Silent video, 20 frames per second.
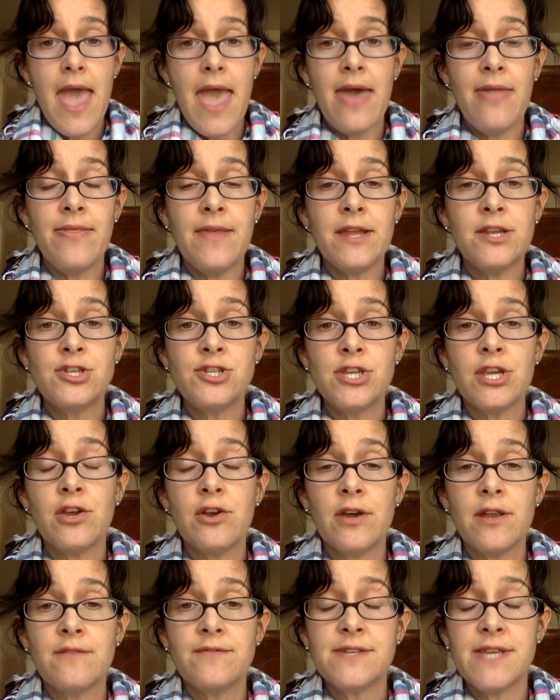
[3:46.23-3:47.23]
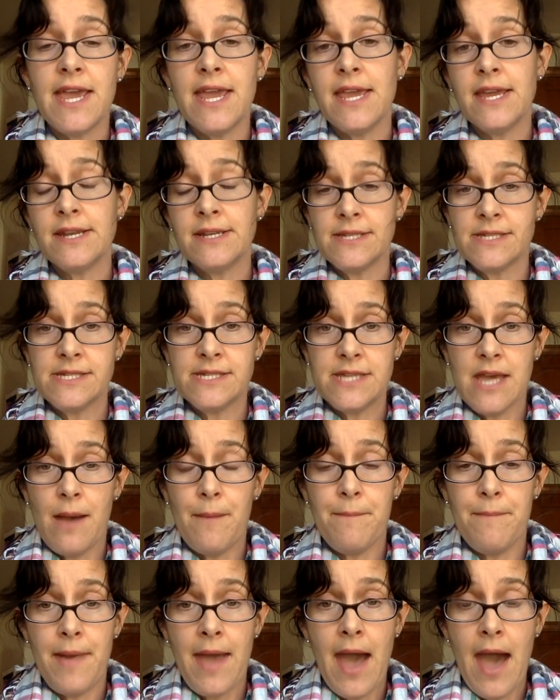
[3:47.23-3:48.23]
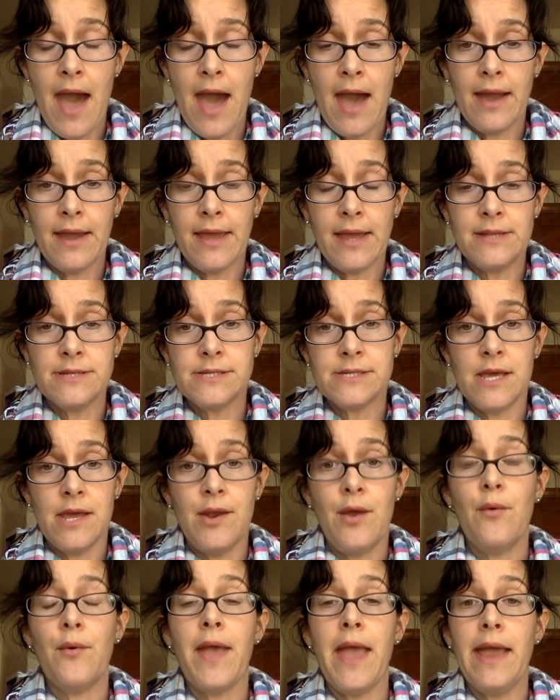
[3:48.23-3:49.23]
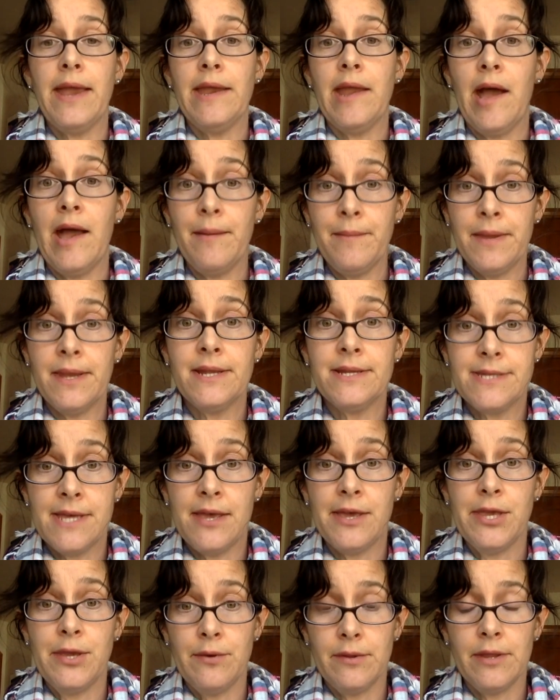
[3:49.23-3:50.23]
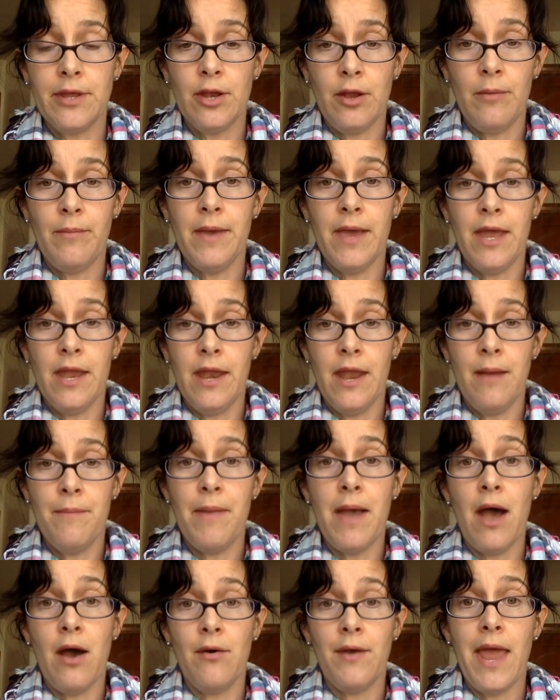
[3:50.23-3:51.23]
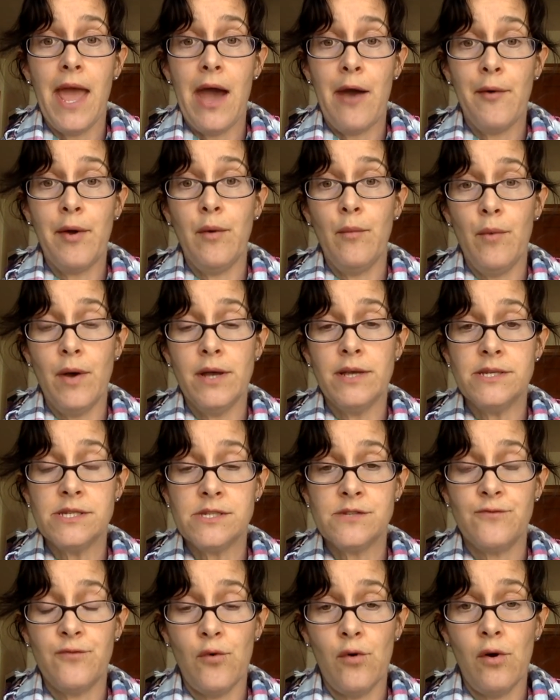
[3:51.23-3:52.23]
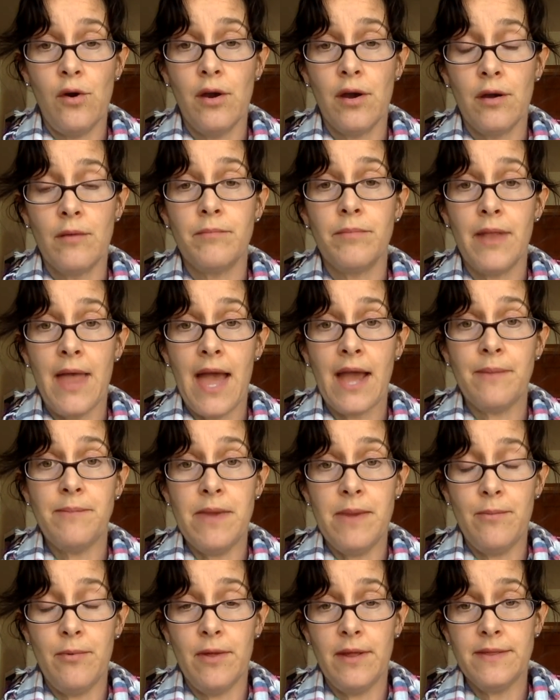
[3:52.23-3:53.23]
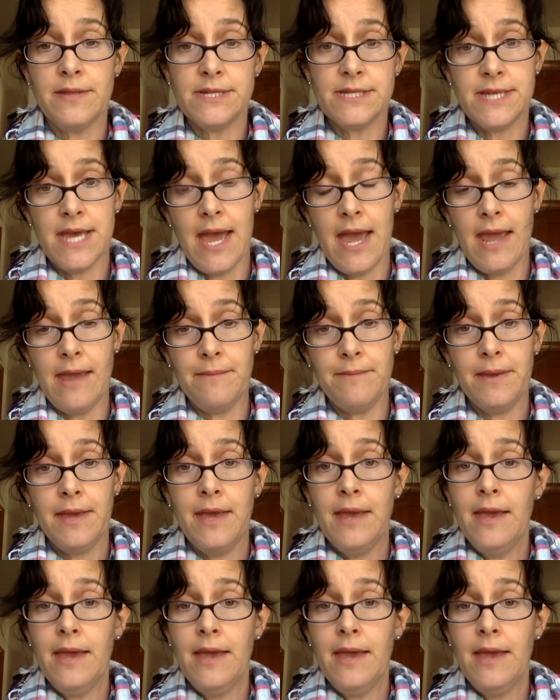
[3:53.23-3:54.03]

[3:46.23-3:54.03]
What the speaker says: And then she could have taken a step back and said, okay, now I'm going to tell you a little bit about how it was for Black people at the time.